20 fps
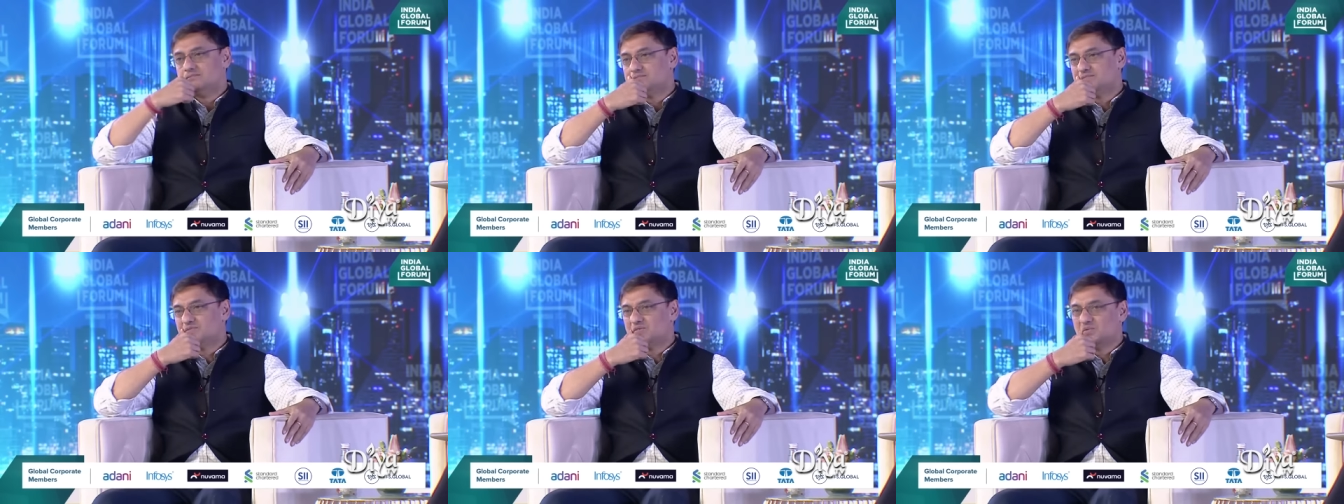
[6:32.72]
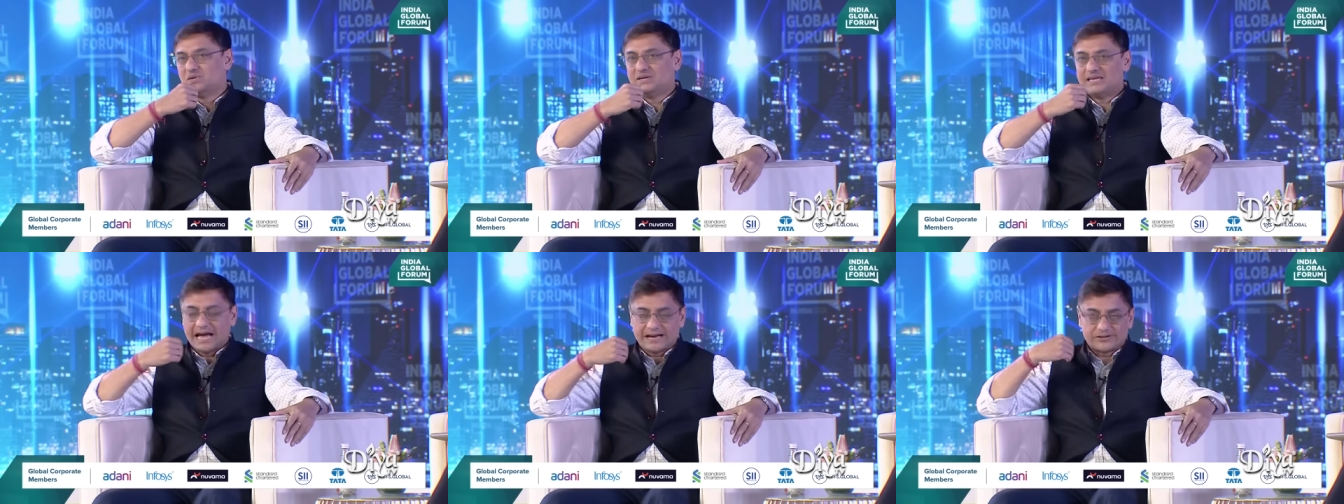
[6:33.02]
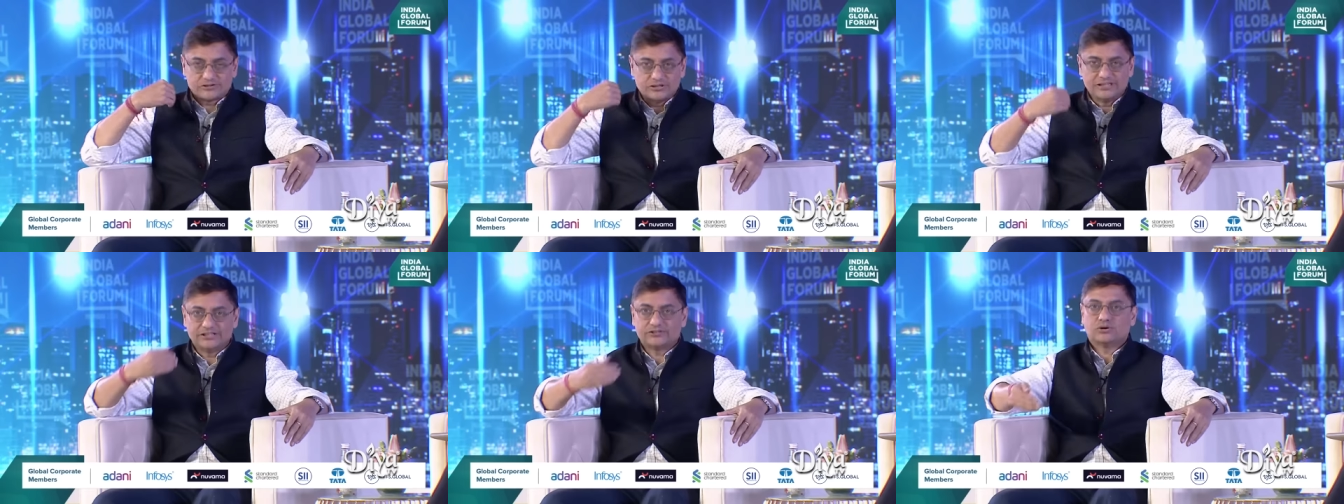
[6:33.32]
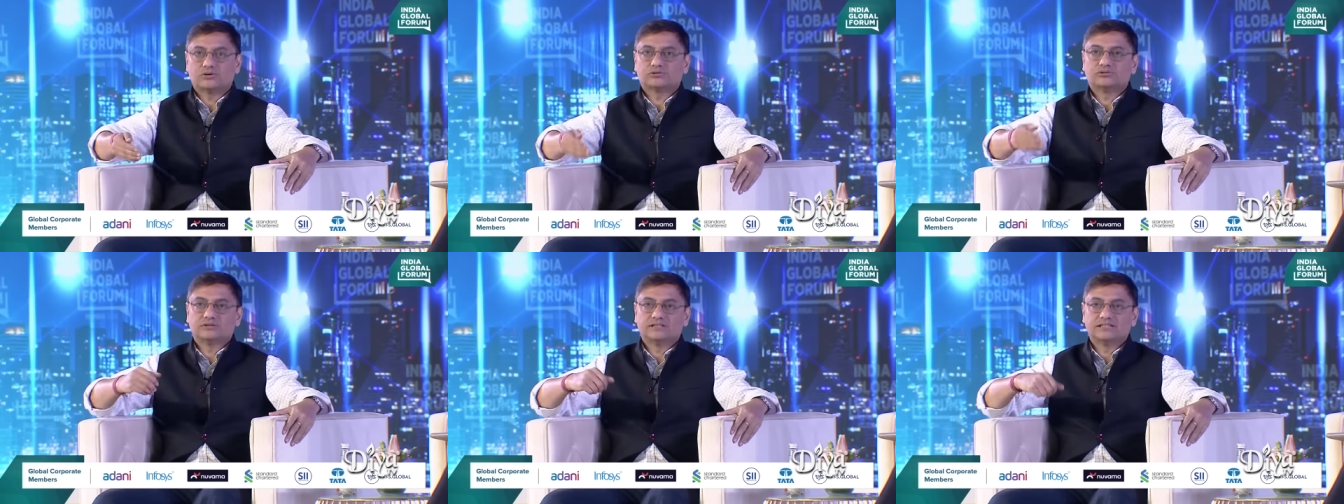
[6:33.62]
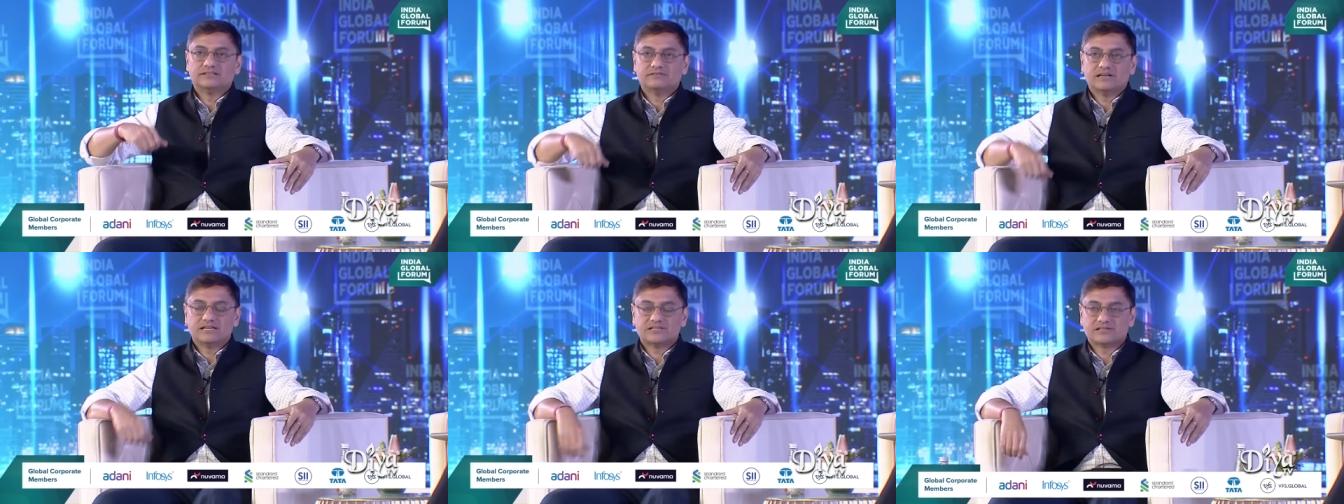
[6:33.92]
We actually talk to the
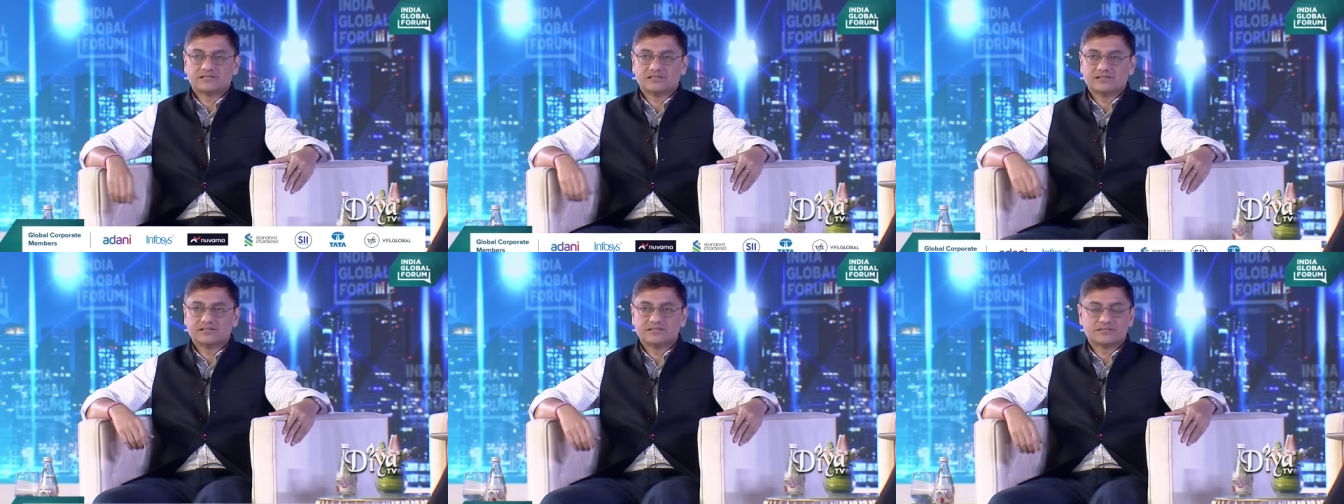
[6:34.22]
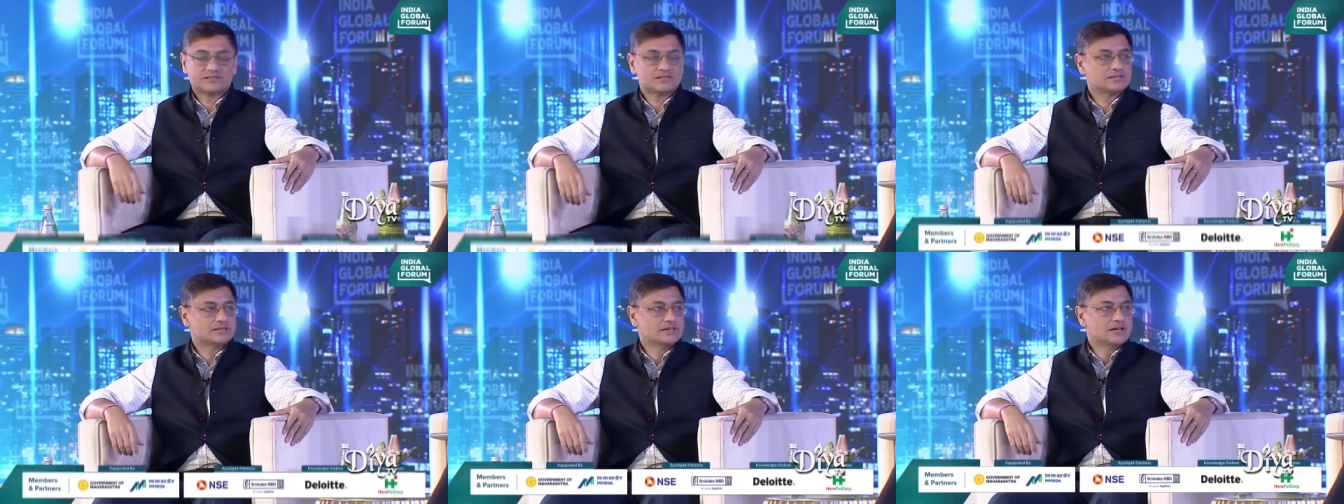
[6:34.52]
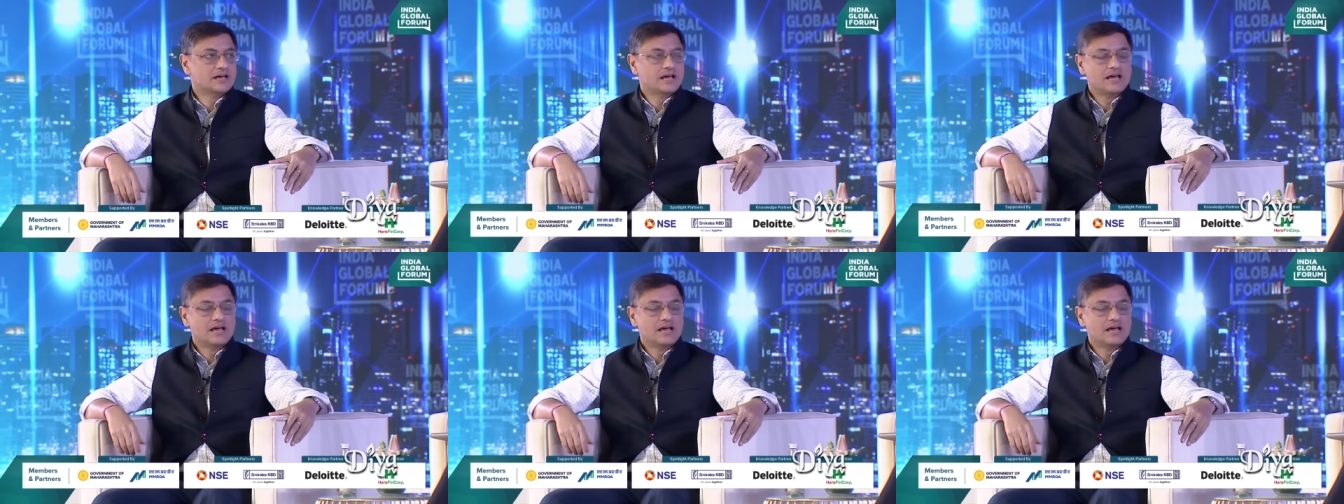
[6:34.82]
investors.